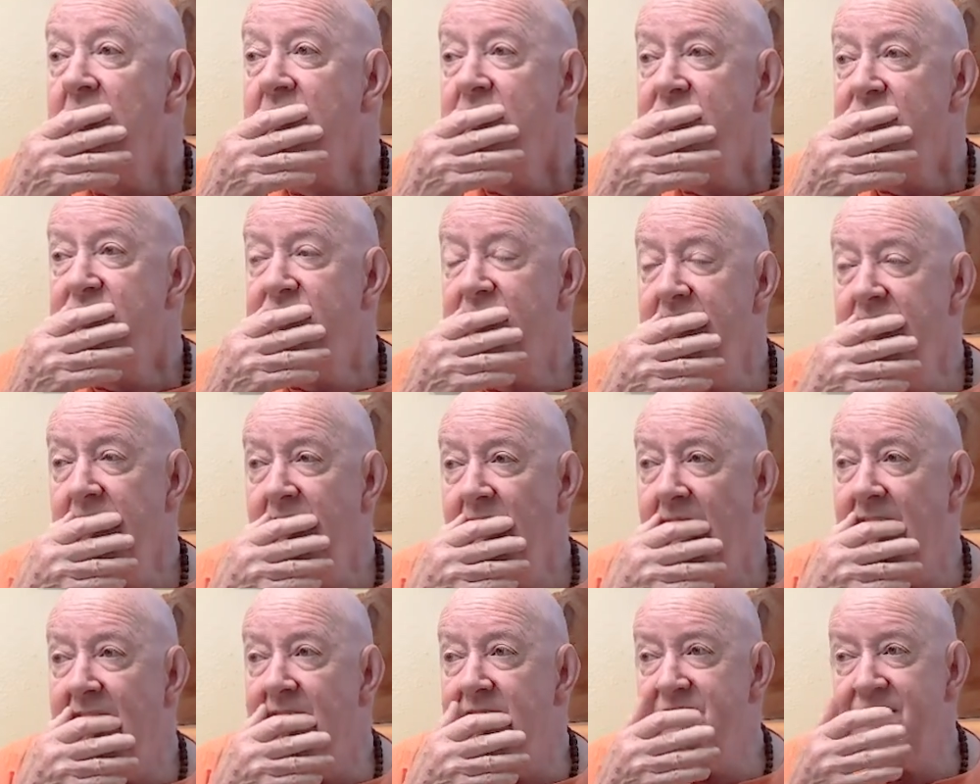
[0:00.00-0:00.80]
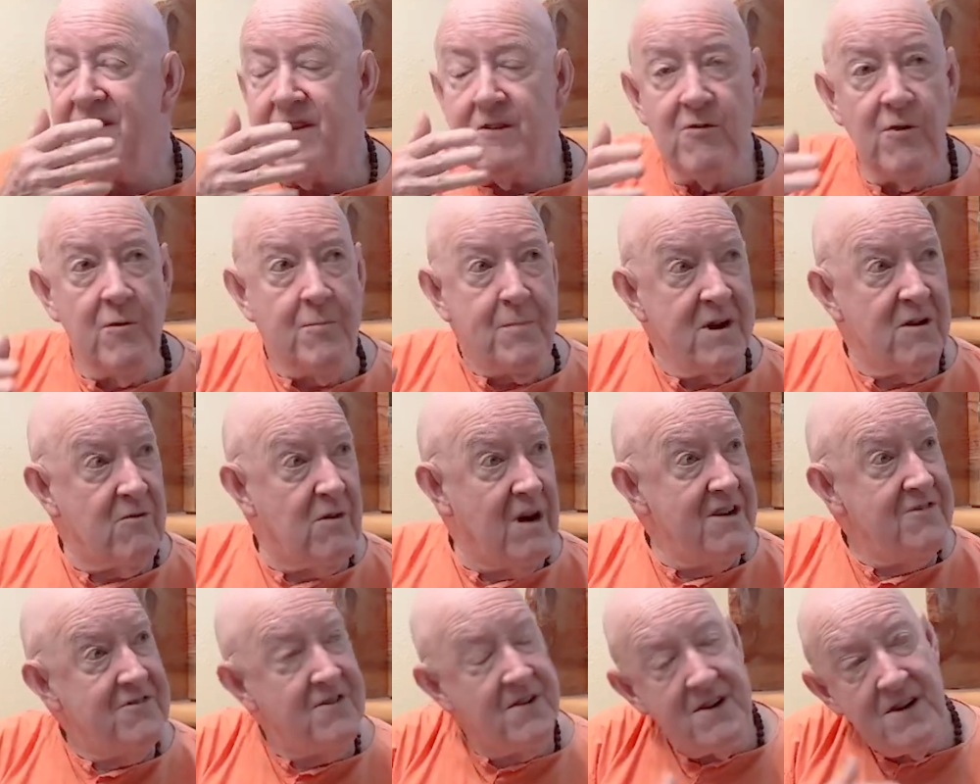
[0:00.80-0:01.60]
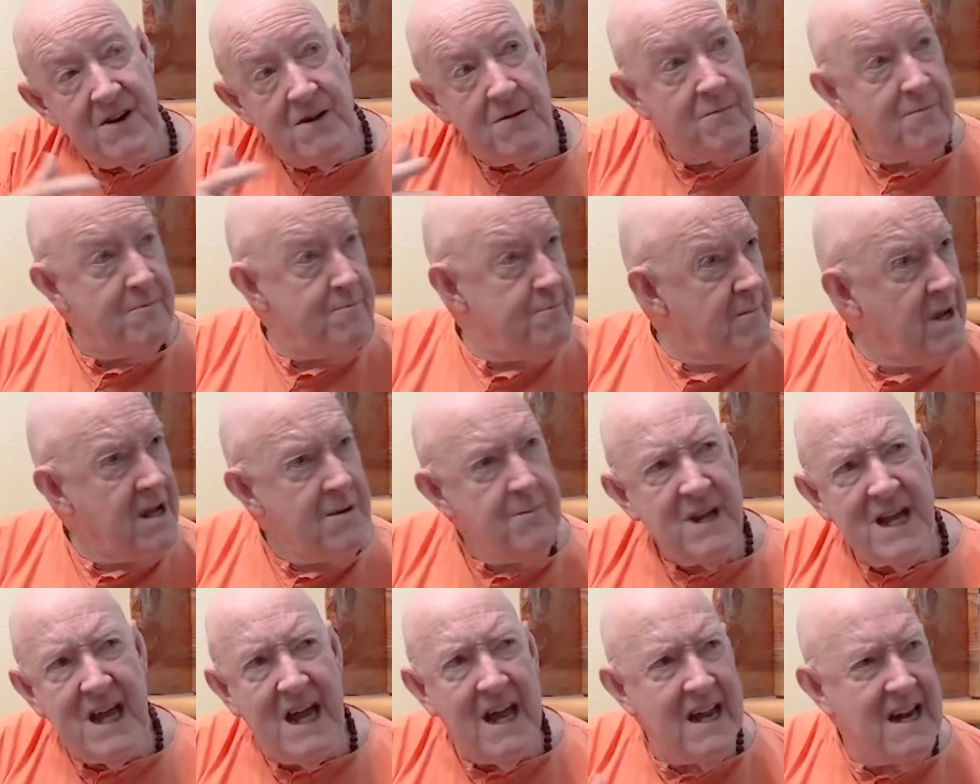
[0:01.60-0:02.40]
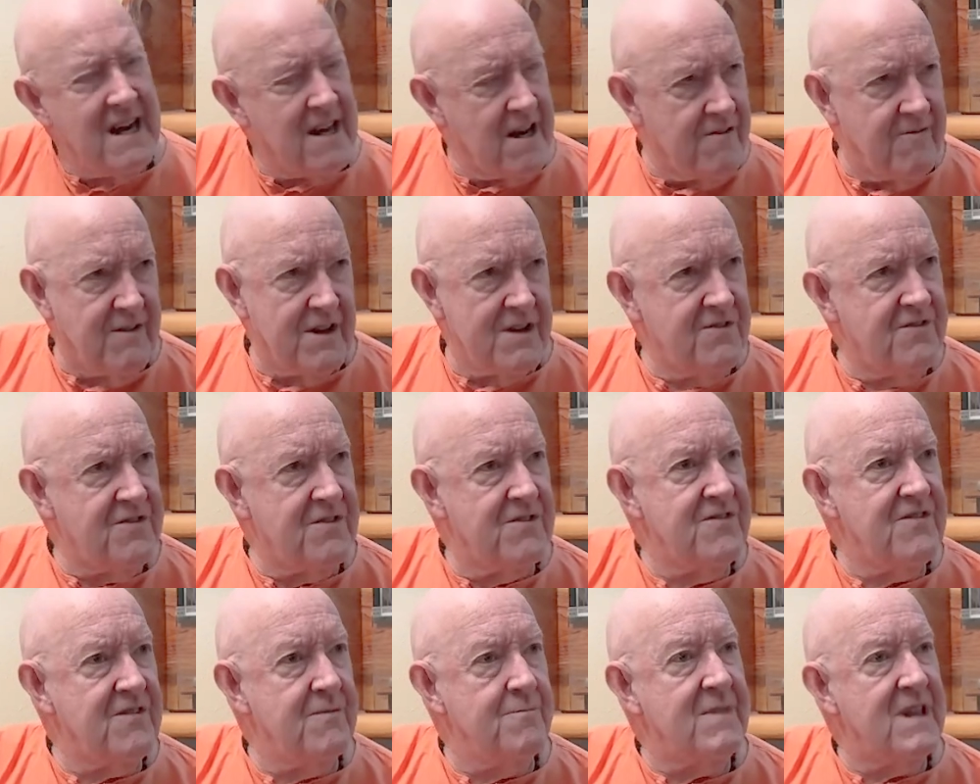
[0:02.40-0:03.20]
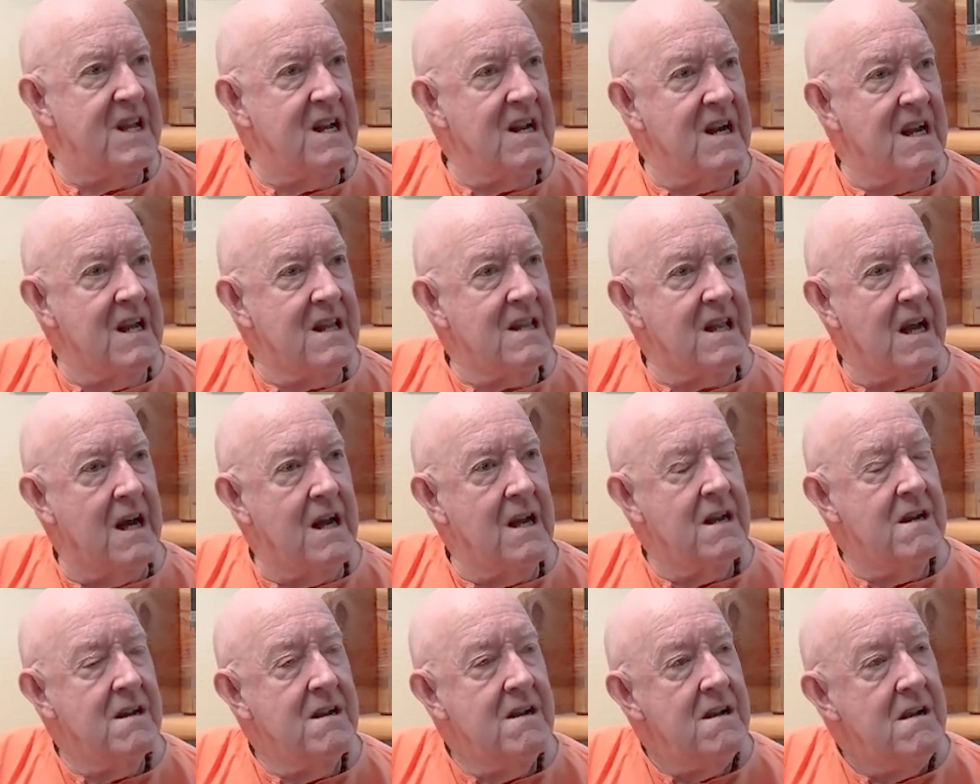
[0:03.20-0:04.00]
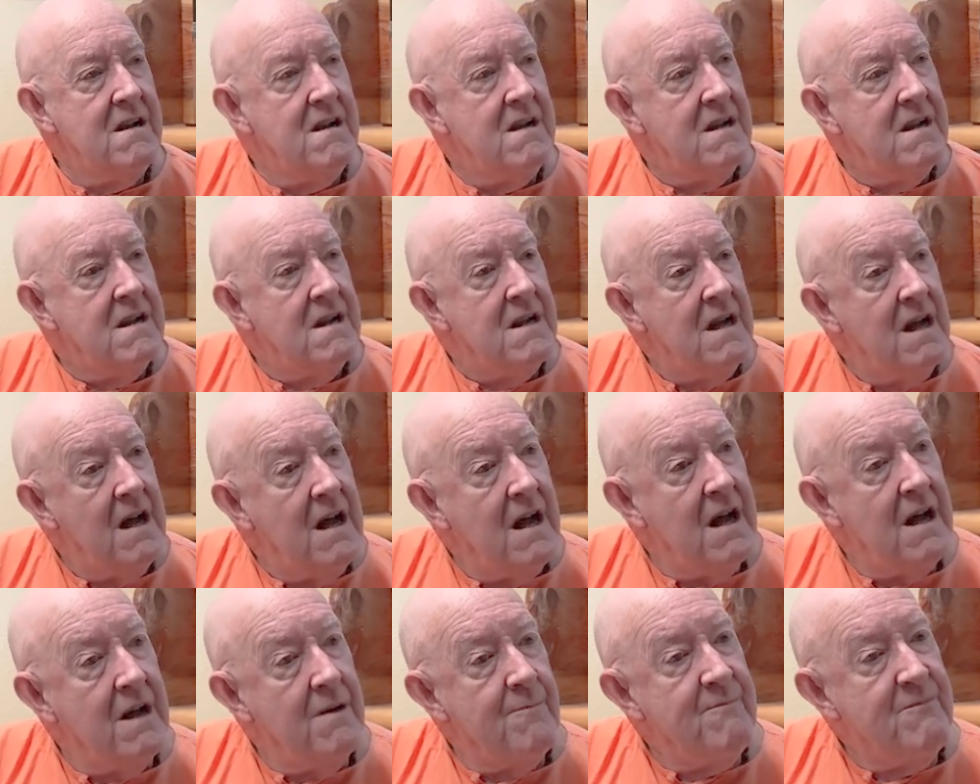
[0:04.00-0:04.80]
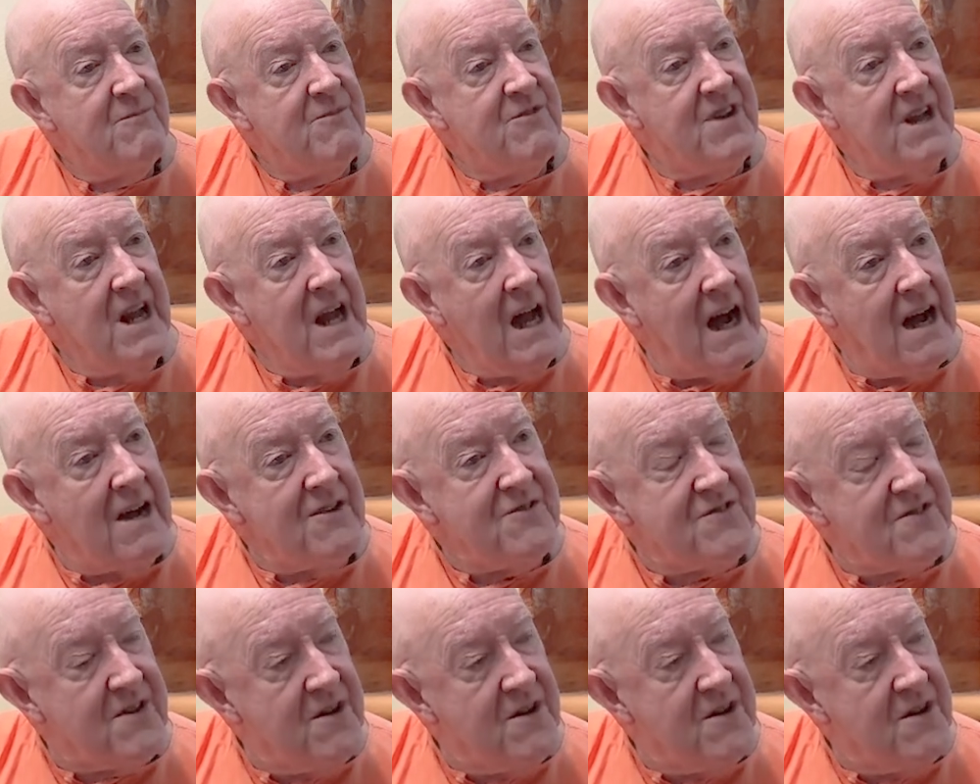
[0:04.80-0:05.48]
she asked the group a question. There were maybe 8 of us or something like that. She asked